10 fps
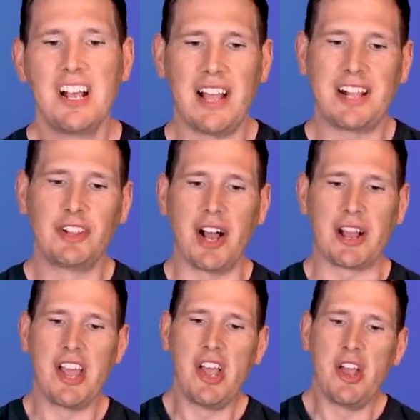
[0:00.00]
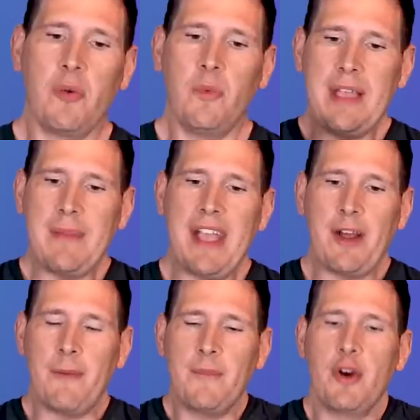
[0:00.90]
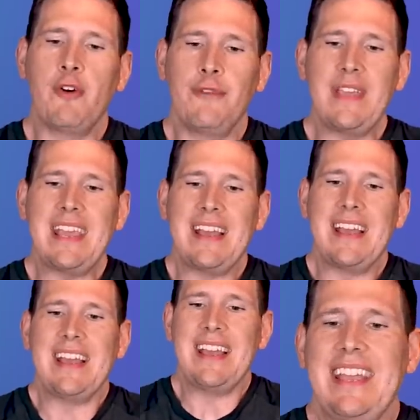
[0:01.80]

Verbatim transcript: Like, look, we made a movie